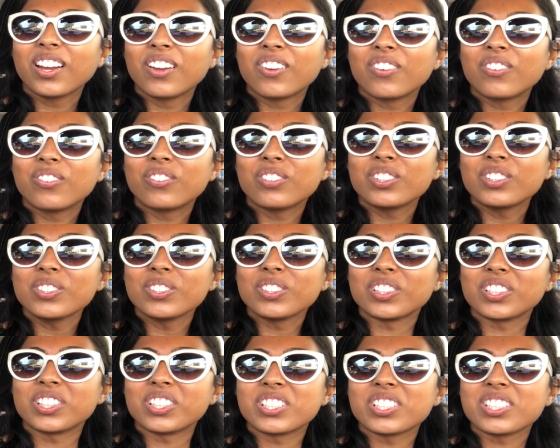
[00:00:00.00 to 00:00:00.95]

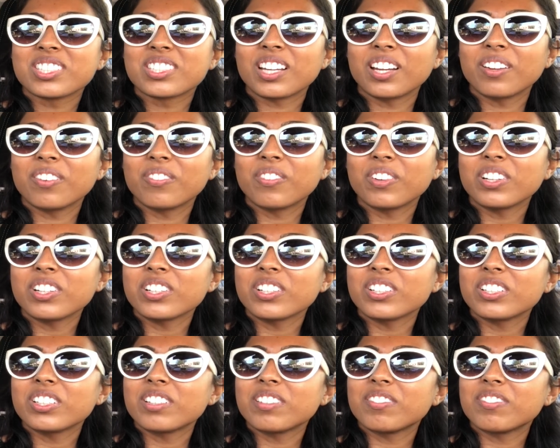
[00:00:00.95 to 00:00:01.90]
rulers. I wonder
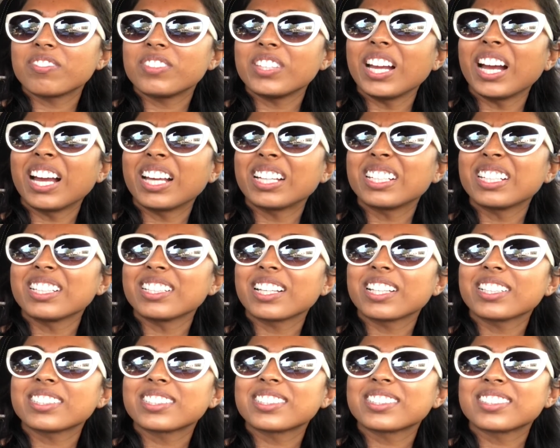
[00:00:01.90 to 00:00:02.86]
if, yeah, I think
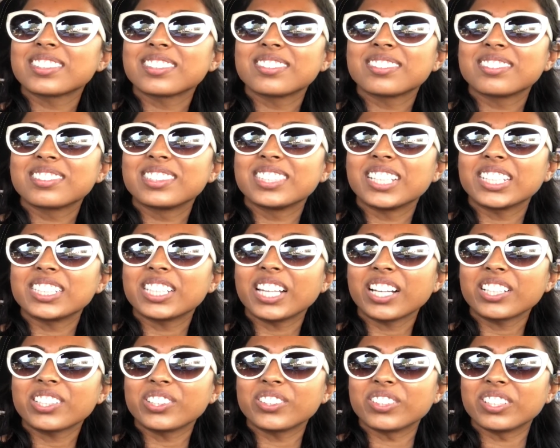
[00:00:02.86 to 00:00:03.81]
that's
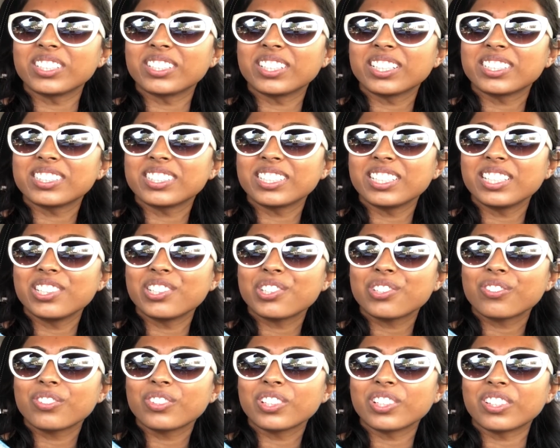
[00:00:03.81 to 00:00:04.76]
accurate. That's an inch
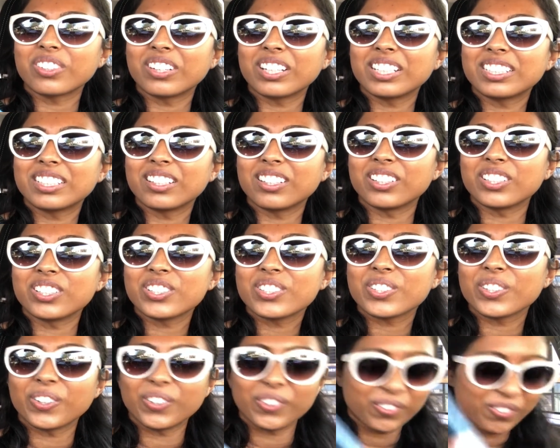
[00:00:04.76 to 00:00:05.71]
ruler right there.
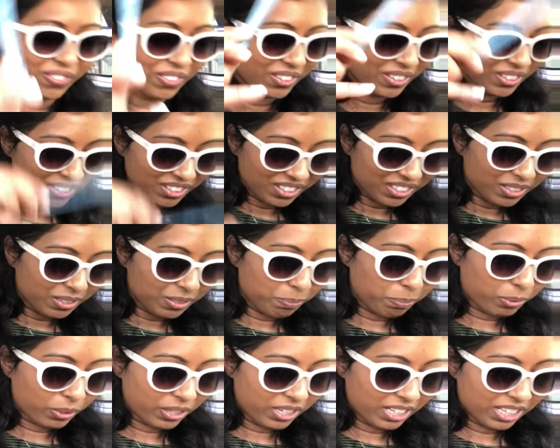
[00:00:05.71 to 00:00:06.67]
So
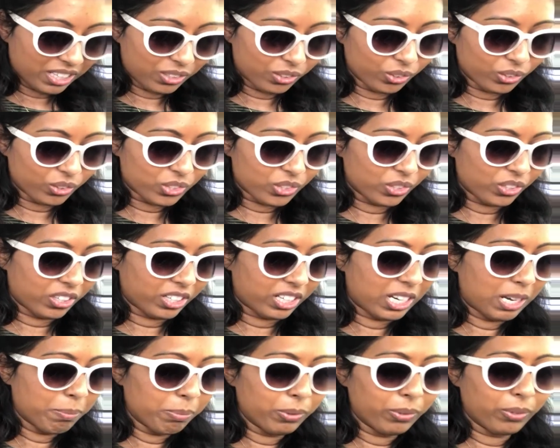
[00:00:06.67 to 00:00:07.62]
pretty cool. So there are a
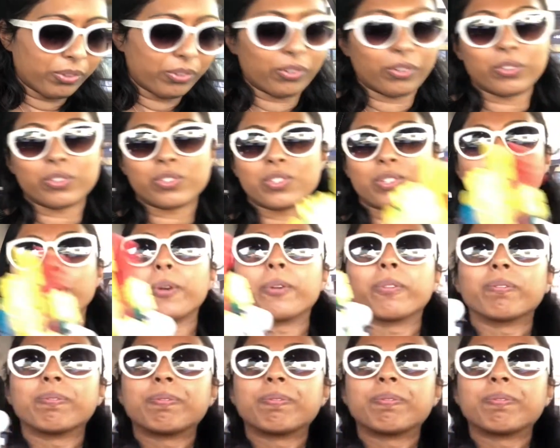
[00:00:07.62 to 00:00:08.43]
couple of those. So